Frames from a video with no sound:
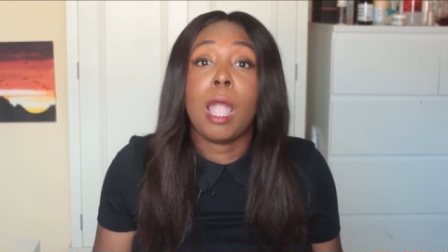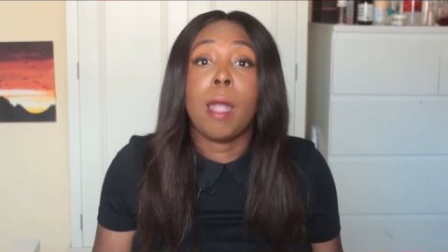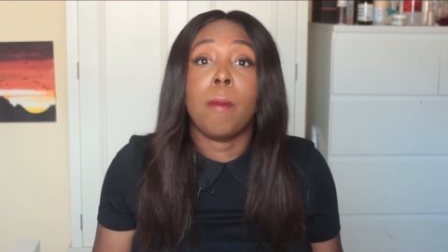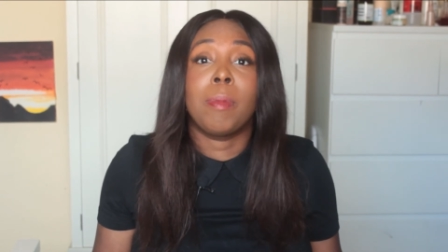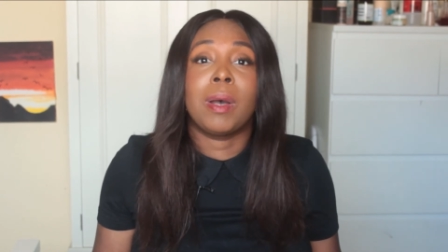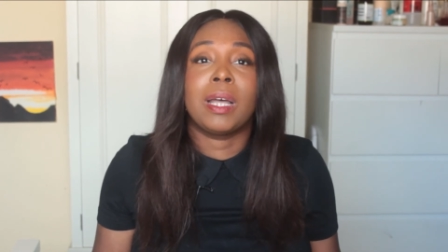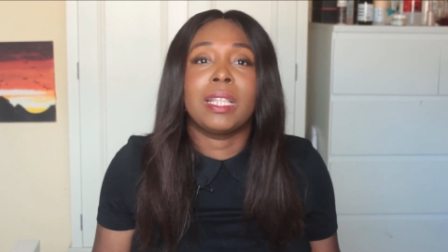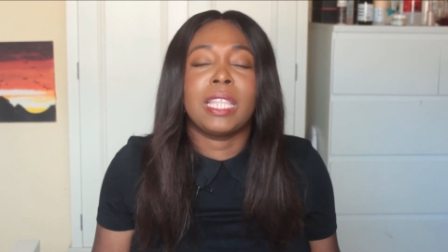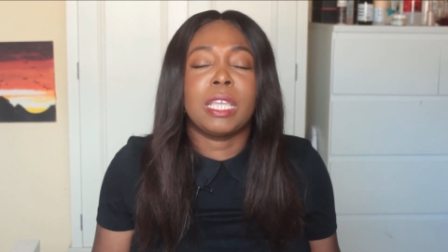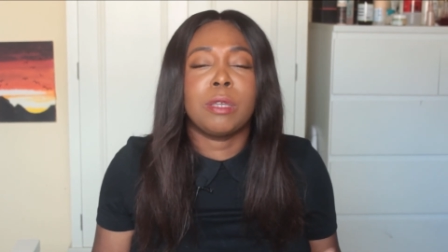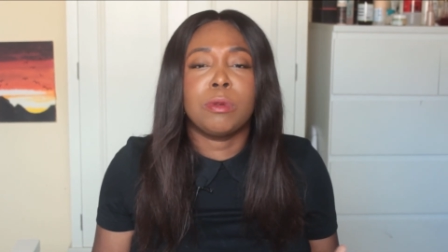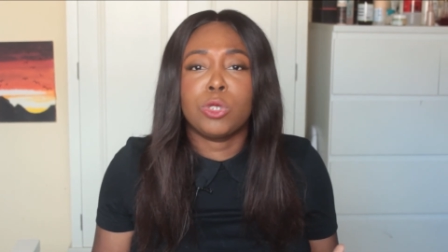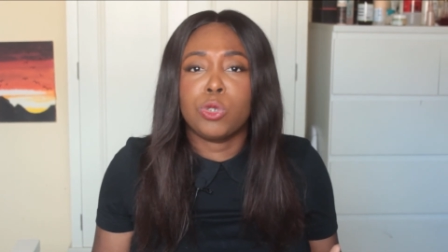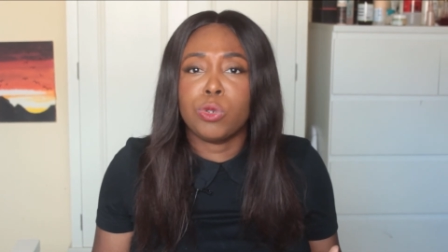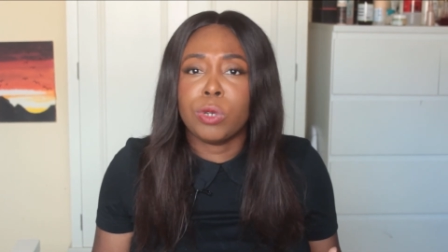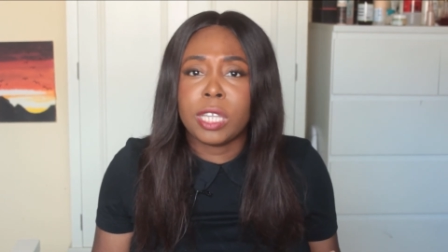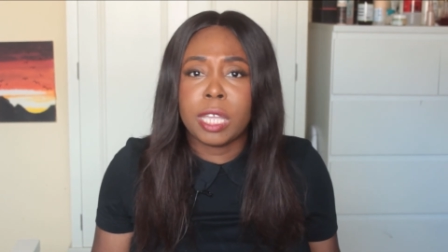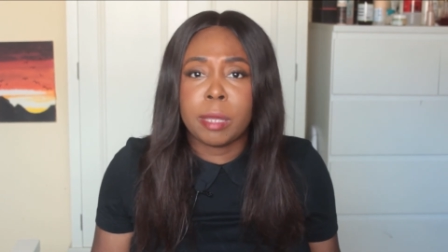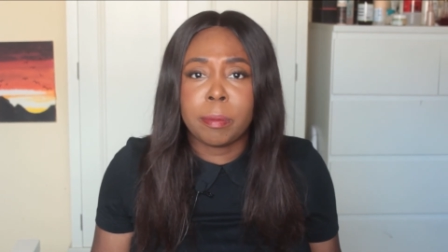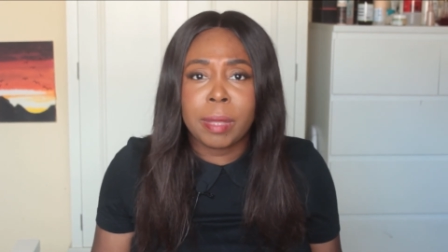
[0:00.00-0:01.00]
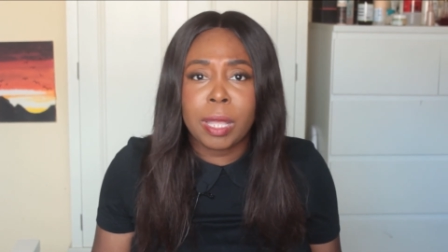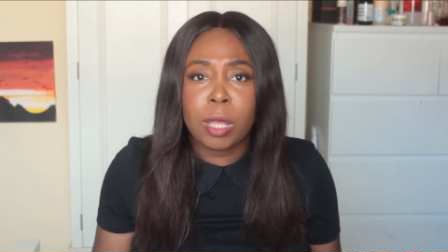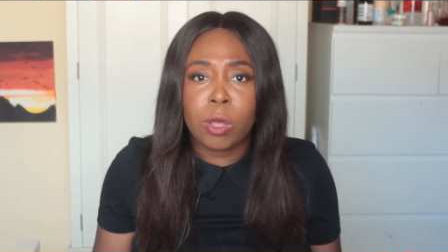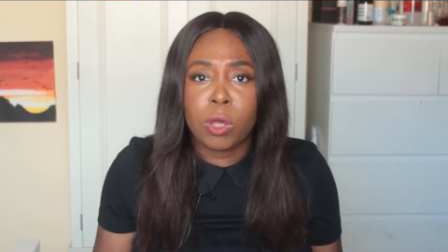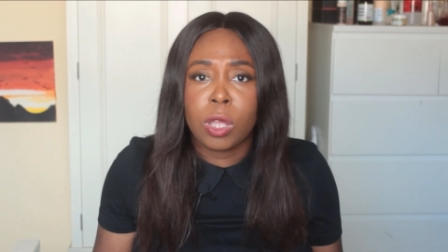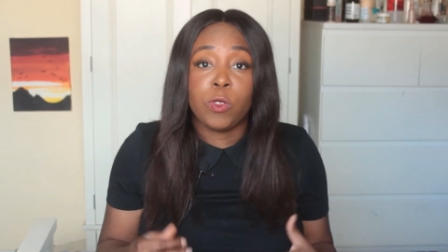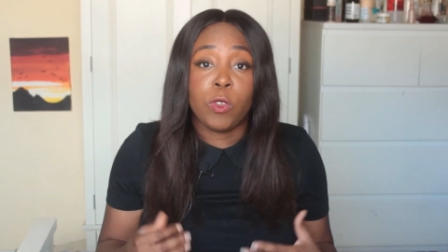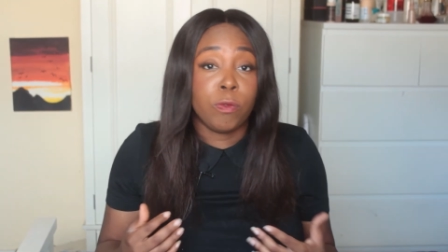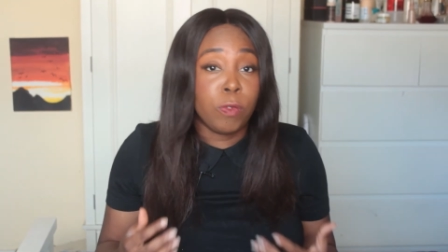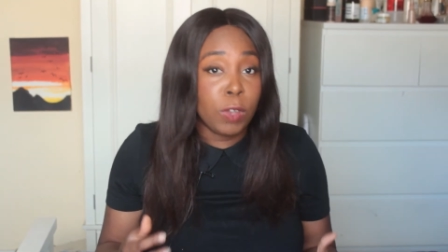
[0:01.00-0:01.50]
but they were talking
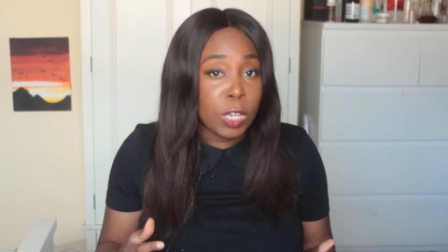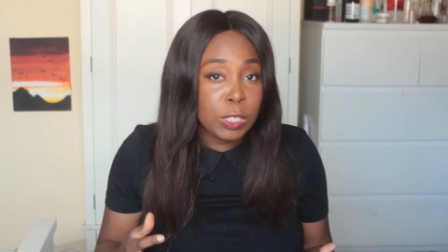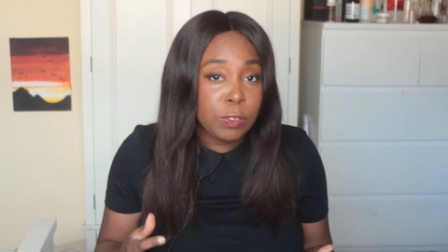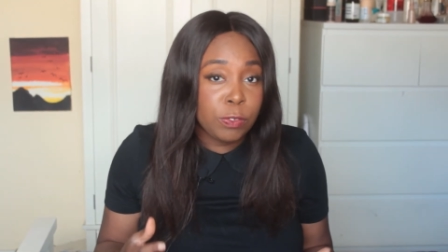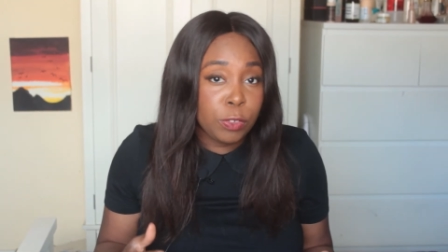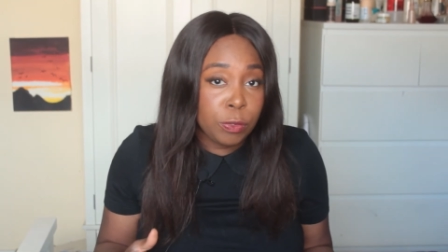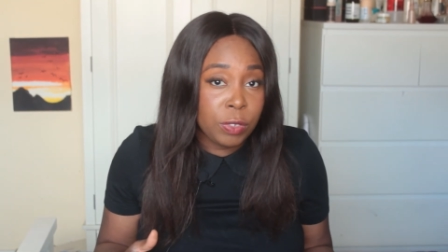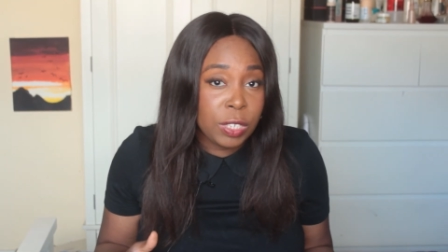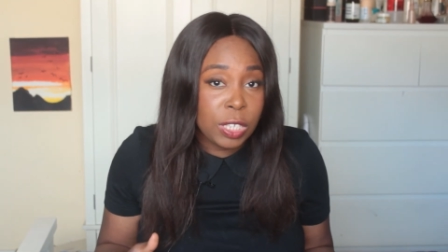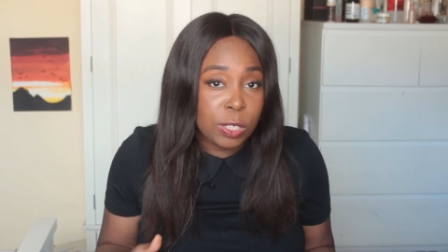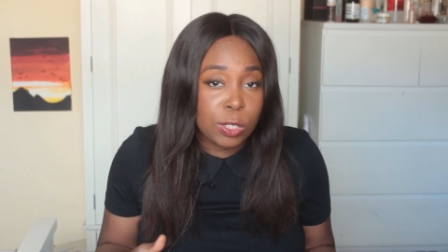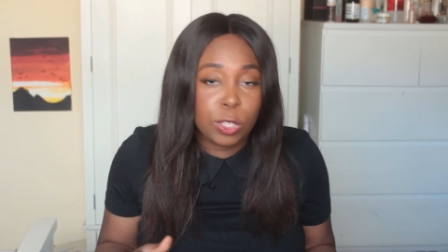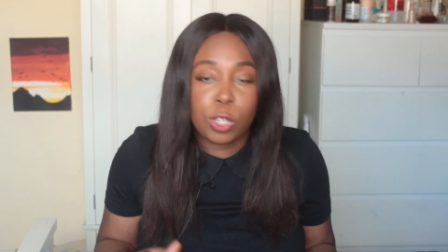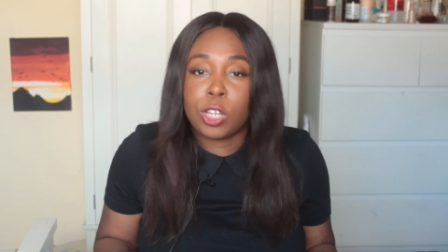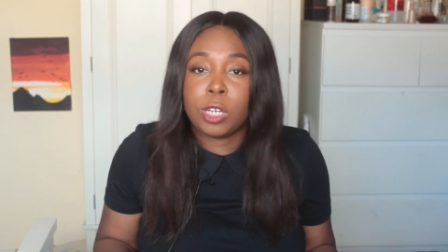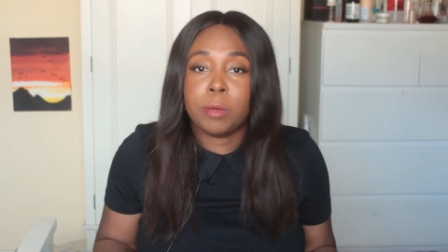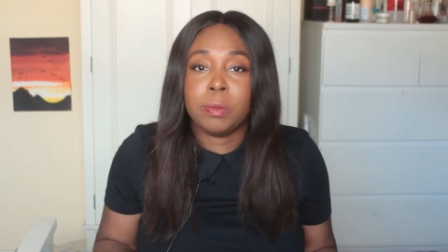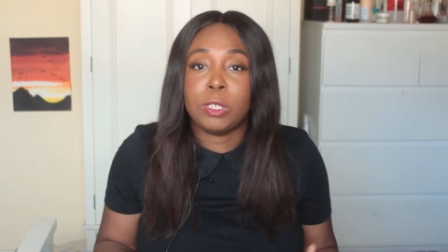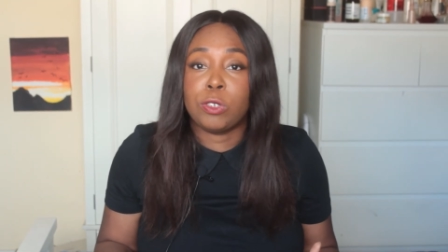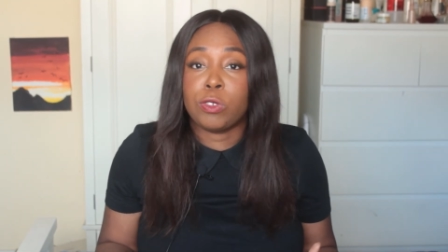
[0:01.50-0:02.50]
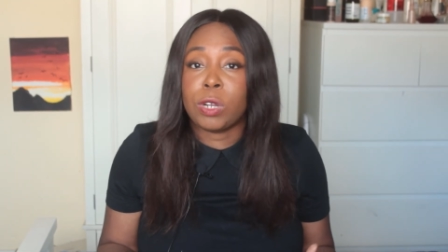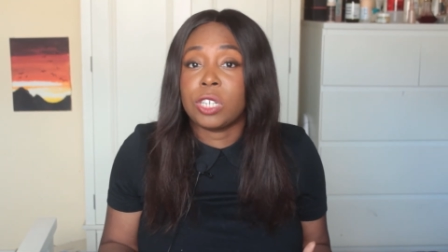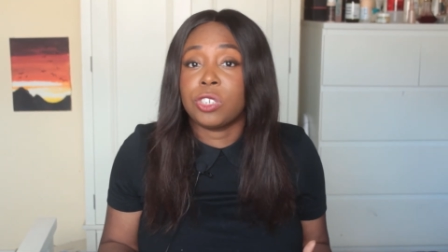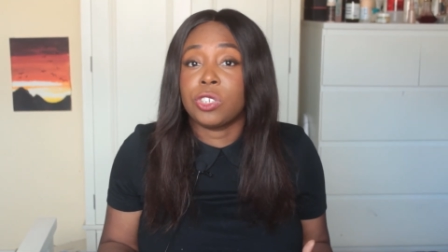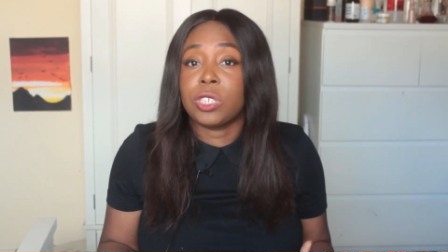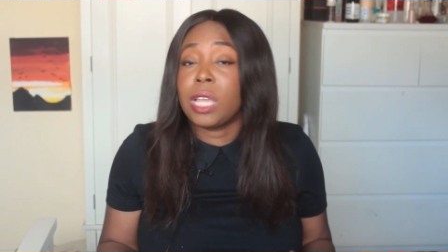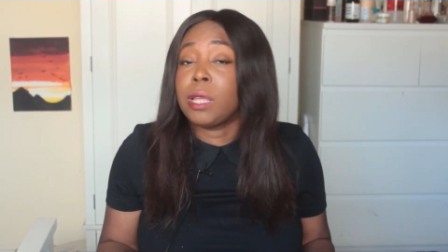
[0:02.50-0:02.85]
about your first few videos are gonna be trash.